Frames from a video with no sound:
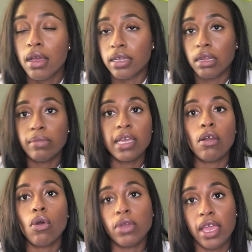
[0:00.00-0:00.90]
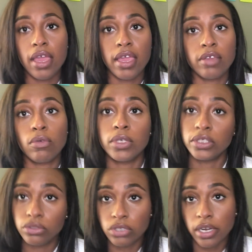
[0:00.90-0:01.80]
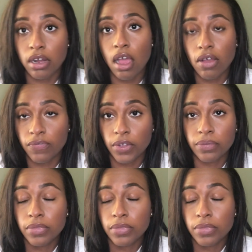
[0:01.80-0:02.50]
And I'm like, okay, what are you trying to offer?